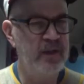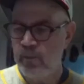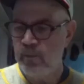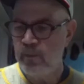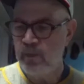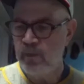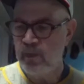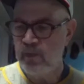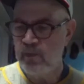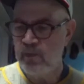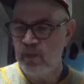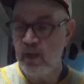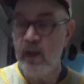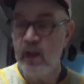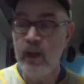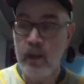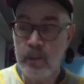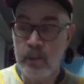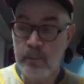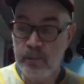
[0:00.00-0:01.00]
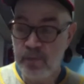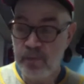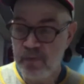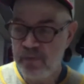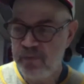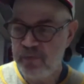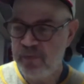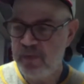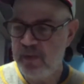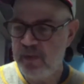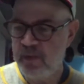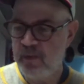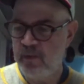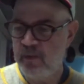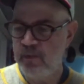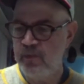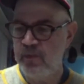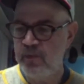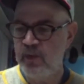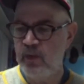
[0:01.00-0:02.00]
things I appreciate
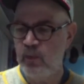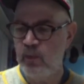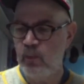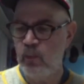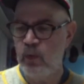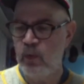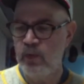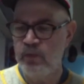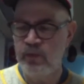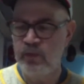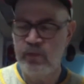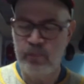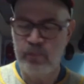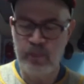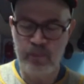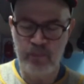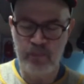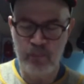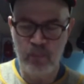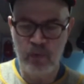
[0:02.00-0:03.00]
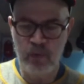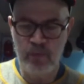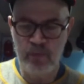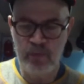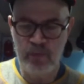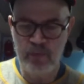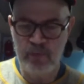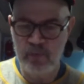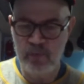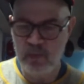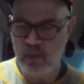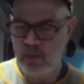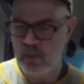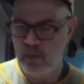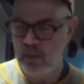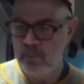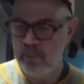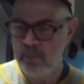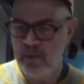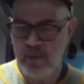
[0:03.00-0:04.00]
is that we're watching, especially watching the
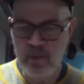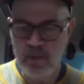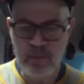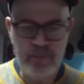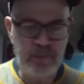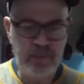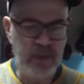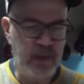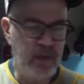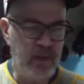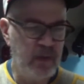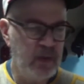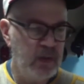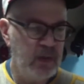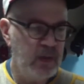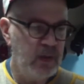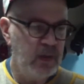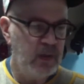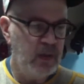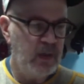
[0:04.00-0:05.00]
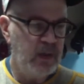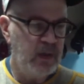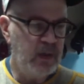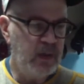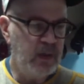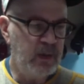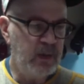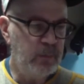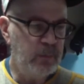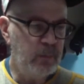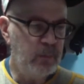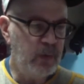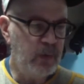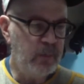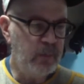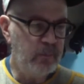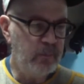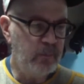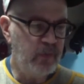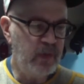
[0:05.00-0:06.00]
playoffs now.
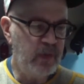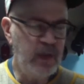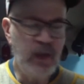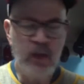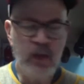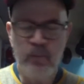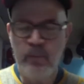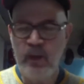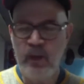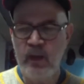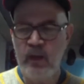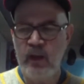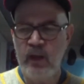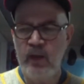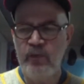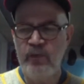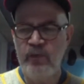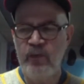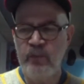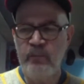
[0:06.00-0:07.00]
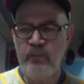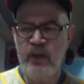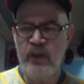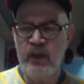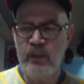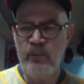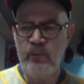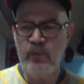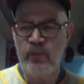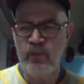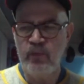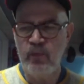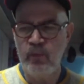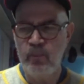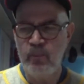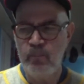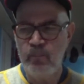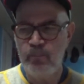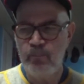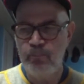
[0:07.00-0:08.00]
I'm thinking about how some teams
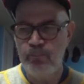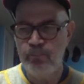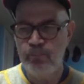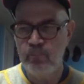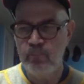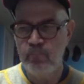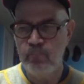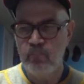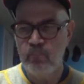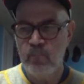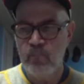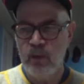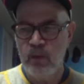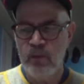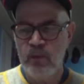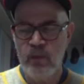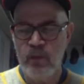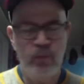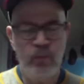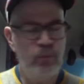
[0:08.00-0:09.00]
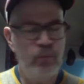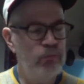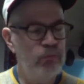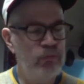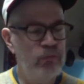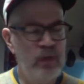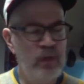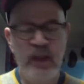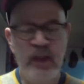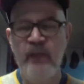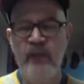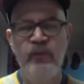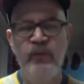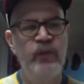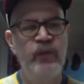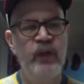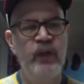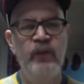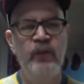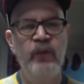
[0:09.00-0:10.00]
really haven't
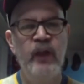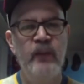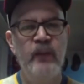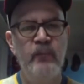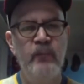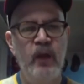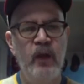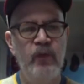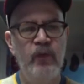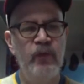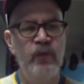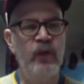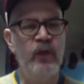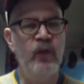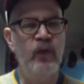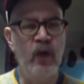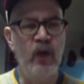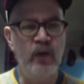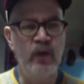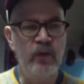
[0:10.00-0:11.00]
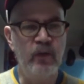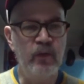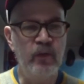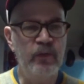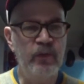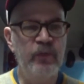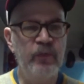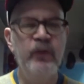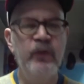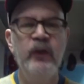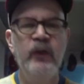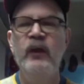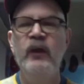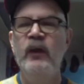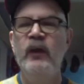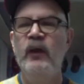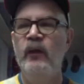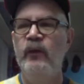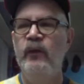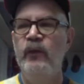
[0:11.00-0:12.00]
changed that much. The Cardinals,
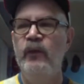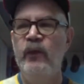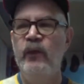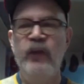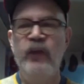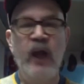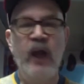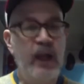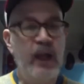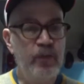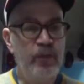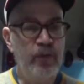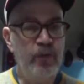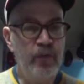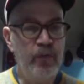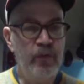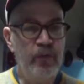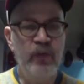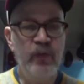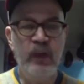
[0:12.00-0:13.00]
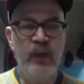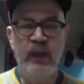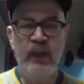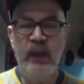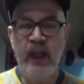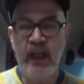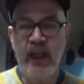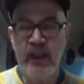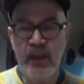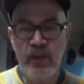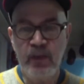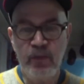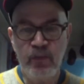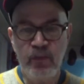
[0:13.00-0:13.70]
the Dodgers, the Yankees, of